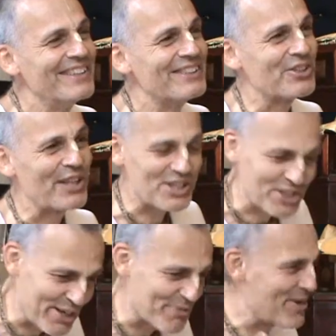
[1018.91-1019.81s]
So they
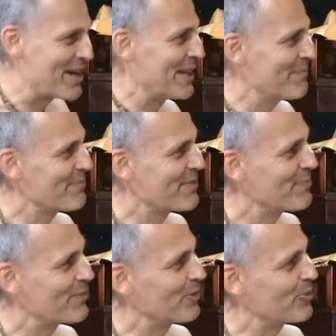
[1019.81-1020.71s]
started running,
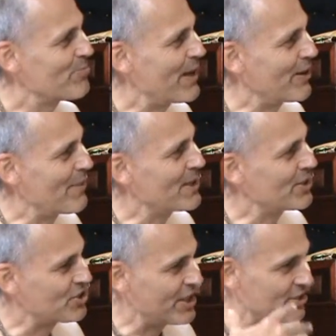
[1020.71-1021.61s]
but Lord Balaram, he
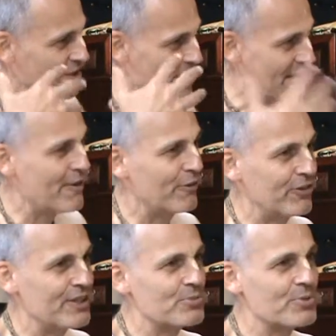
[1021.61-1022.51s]
assessed that their
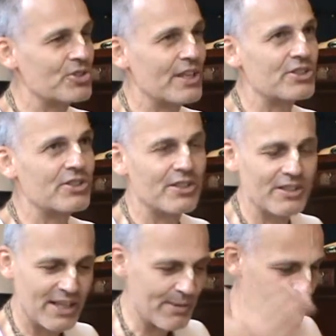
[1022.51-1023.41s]
offence was such that
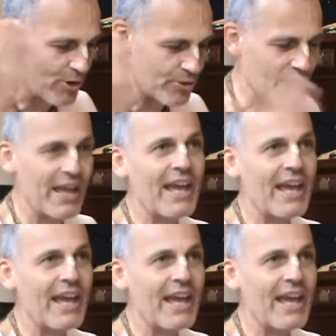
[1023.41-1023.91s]
he broke their